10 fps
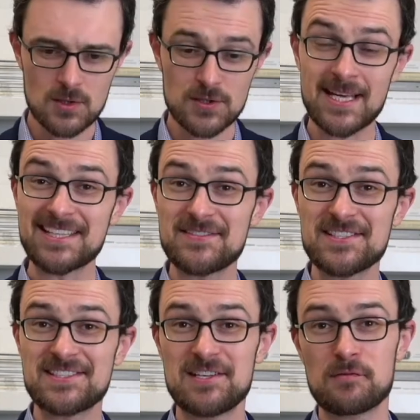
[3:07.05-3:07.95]
So that gives
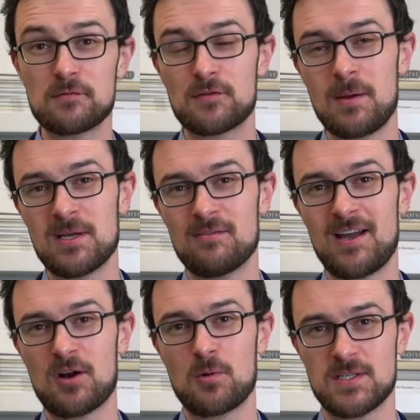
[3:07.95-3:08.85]
us a different framing of
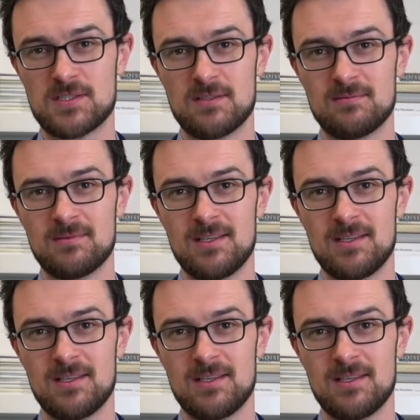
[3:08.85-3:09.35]
our question.